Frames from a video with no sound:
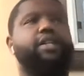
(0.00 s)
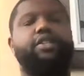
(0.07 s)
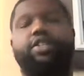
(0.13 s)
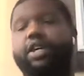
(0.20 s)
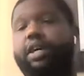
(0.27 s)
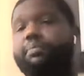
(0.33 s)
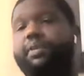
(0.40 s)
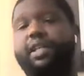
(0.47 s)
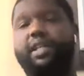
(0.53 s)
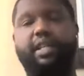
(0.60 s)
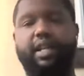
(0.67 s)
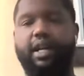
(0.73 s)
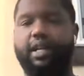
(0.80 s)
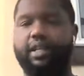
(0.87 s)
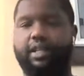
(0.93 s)
he jumped and he
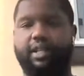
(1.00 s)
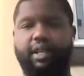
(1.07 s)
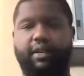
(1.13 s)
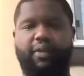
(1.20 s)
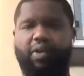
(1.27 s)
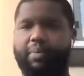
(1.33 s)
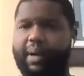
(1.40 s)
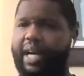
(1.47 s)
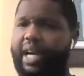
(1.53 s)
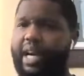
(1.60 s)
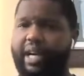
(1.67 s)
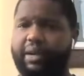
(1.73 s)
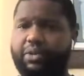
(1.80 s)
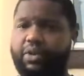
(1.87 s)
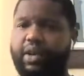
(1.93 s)
did all this stuff. Oh my
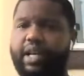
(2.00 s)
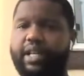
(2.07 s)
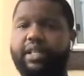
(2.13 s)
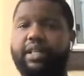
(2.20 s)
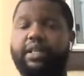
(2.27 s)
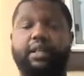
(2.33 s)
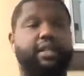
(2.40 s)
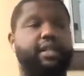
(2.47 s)
God, it was crazy.